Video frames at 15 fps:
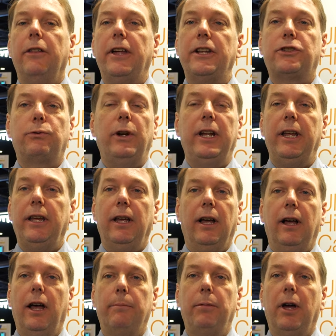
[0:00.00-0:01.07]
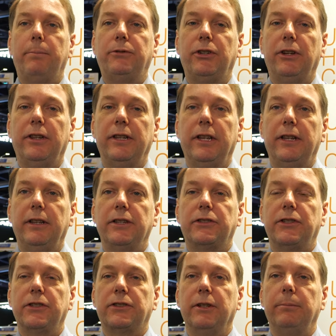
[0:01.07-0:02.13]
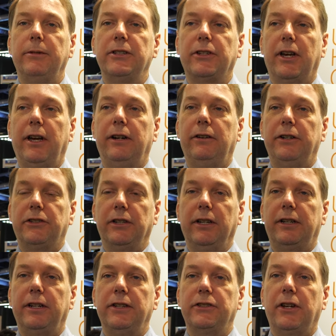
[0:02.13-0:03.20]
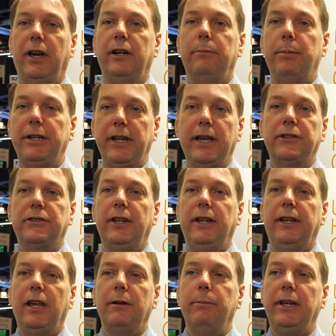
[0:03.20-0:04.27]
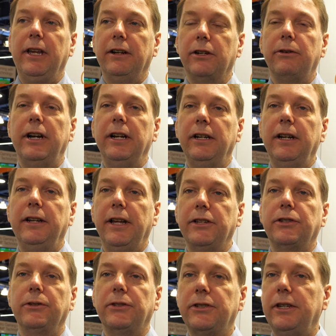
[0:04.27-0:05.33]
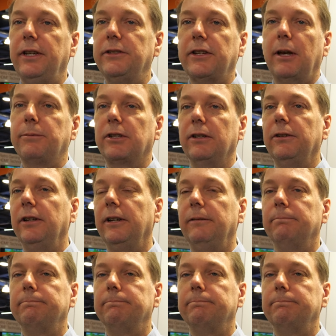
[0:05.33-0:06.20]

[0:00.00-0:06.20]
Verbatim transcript: Well, that's really up to the system designer and the silicon designer, but yes, it can be integrated into SoCs, absolutely.